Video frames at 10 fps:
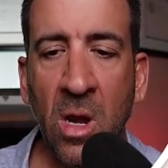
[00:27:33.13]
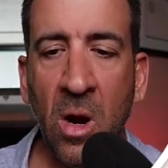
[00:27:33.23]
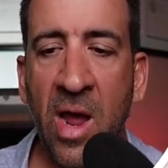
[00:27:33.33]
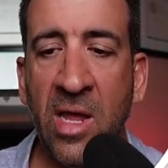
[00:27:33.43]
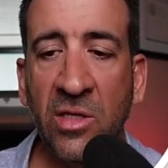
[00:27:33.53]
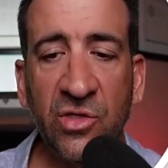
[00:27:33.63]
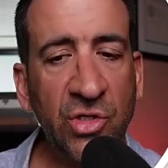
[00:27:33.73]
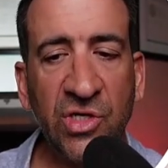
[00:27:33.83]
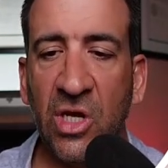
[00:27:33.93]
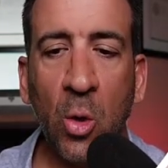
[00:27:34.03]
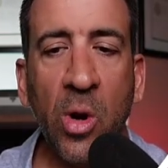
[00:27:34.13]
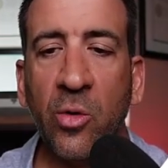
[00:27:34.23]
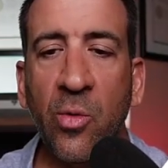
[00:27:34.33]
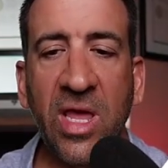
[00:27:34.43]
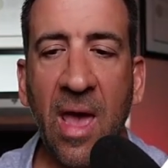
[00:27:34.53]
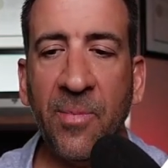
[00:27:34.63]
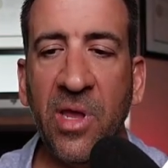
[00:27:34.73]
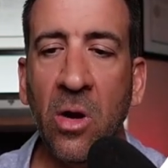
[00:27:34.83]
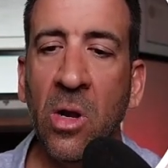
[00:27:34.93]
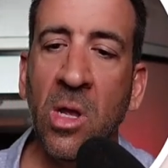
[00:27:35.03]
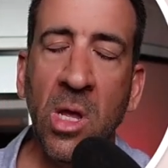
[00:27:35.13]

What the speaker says: All right, so just a quick recap here.